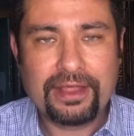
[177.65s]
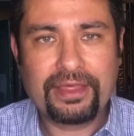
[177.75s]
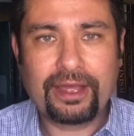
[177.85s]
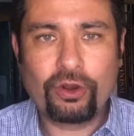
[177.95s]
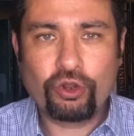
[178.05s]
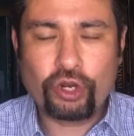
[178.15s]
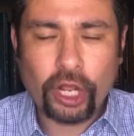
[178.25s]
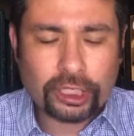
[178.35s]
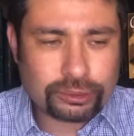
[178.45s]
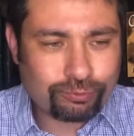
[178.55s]
that
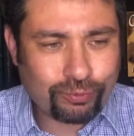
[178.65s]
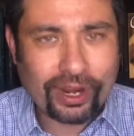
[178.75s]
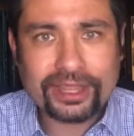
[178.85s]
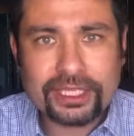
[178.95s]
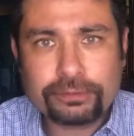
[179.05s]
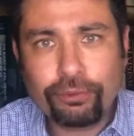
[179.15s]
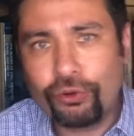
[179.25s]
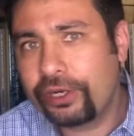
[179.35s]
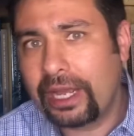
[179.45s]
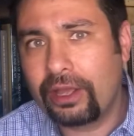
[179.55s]
God's wrath is
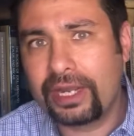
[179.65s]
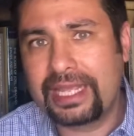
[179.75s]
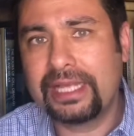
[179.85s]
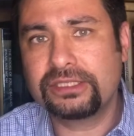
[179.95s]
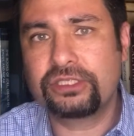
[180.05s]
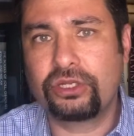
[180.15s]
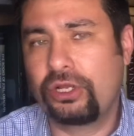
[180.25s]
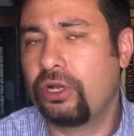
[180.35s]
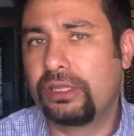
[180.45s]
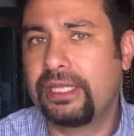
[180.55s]
poured out against
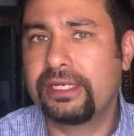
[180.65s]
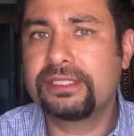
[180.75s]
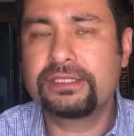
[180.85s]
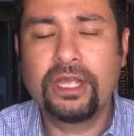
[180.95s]
ungodliness